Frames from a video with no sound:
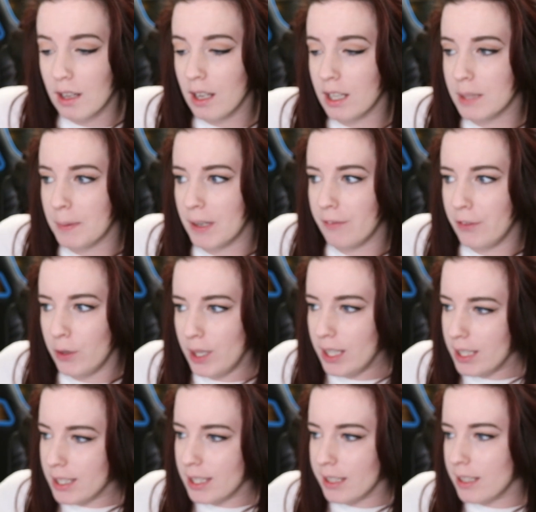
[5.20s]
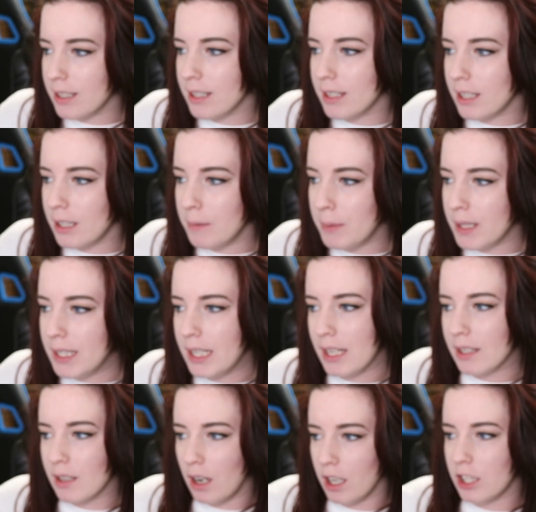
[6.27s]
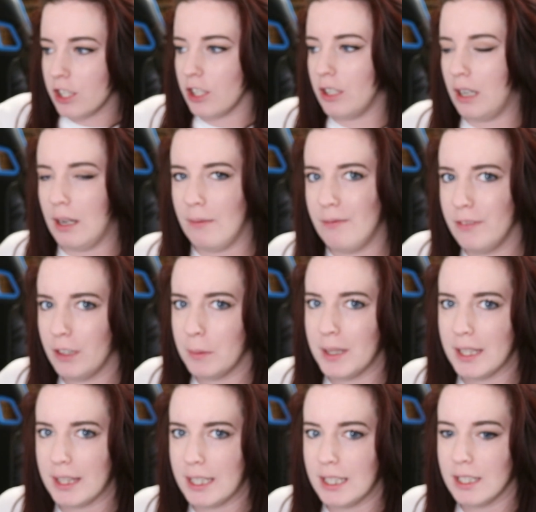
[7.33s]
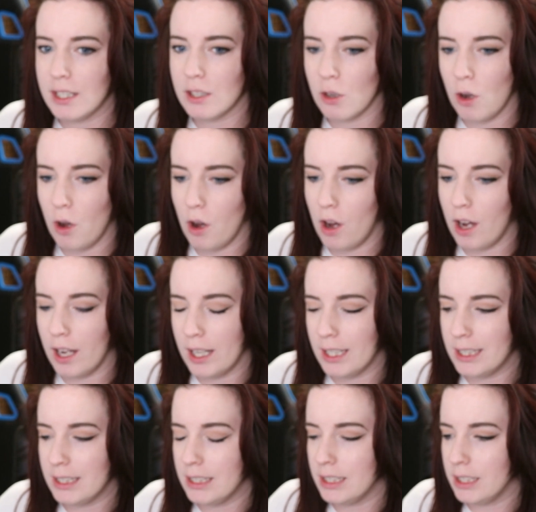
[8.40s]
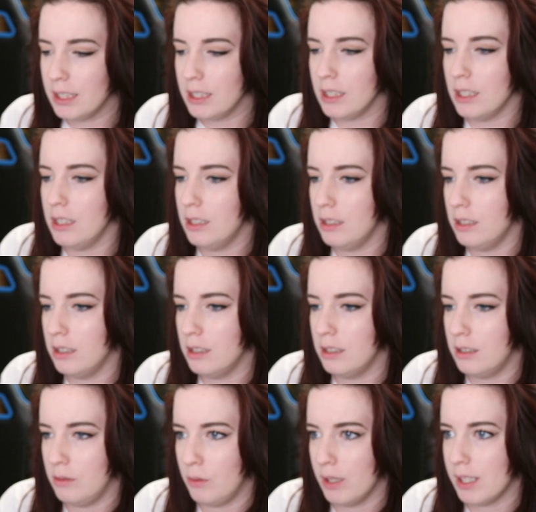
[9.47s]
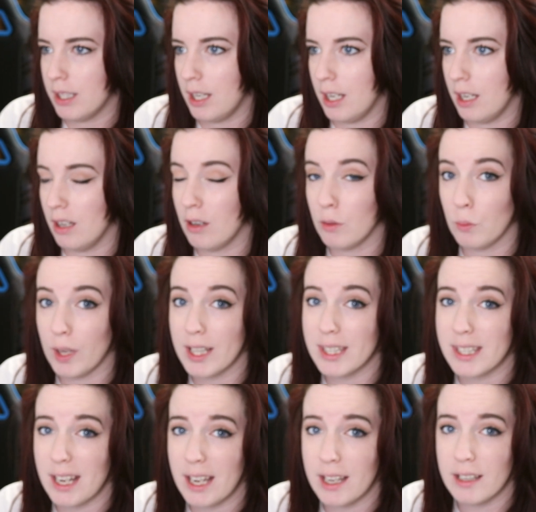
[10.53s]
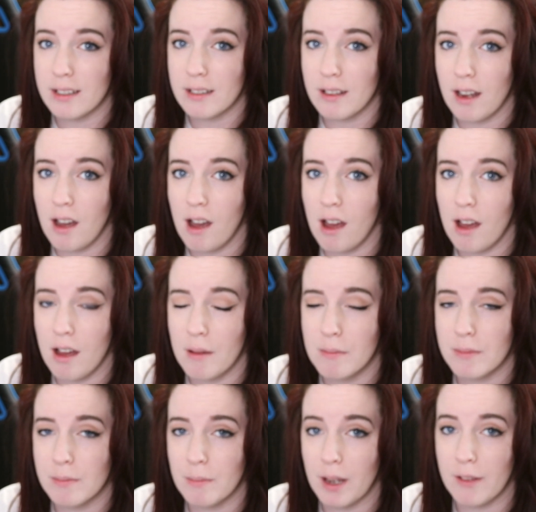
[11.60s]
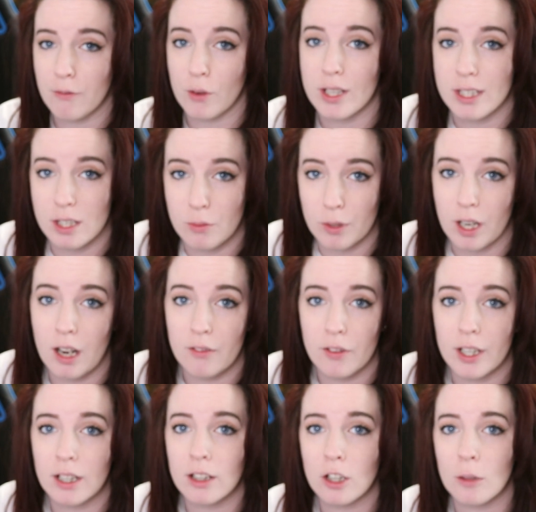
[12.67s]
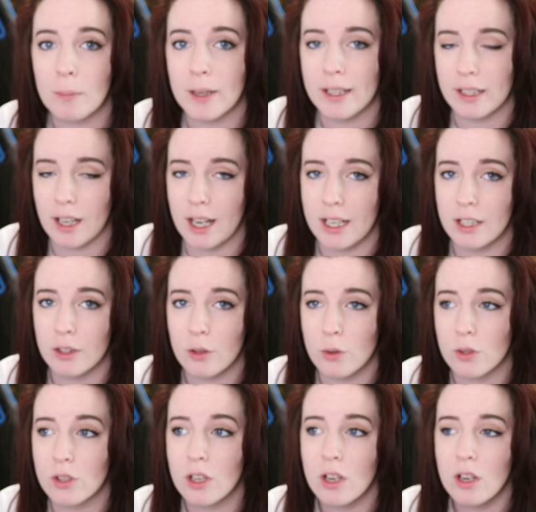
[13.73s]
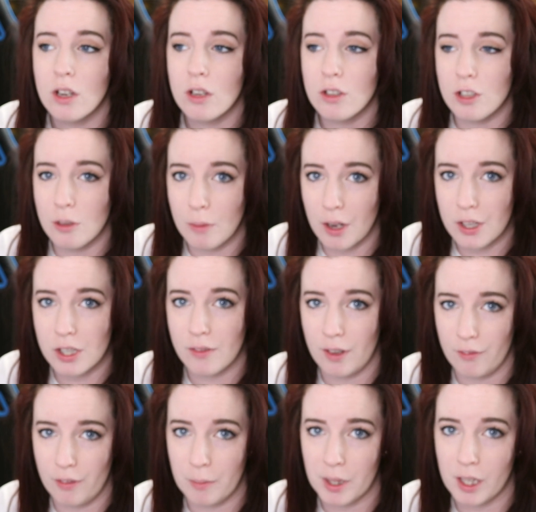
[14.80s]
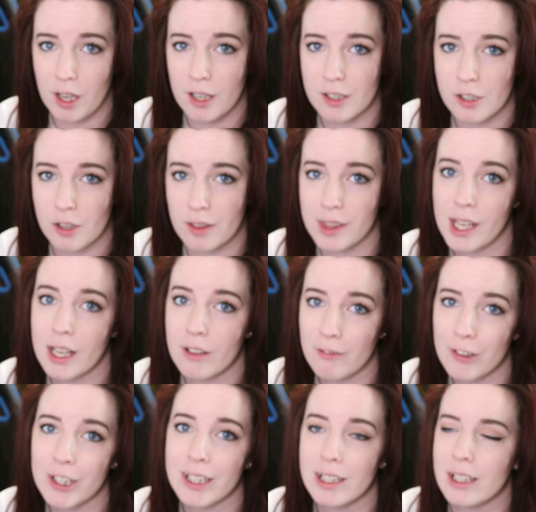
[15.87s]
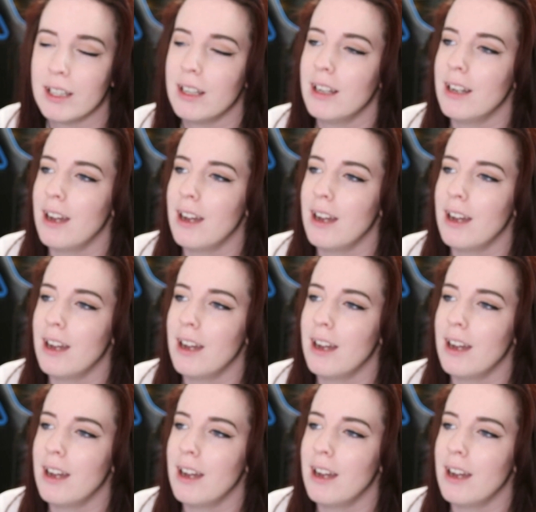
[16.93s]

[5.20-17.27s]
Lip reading: it's been a few days since the BTS concert. I'm filming this on, what's today? On Wednesday. My voice is recovering a little bit. I didn't lose too much of it from the concert, thankfully.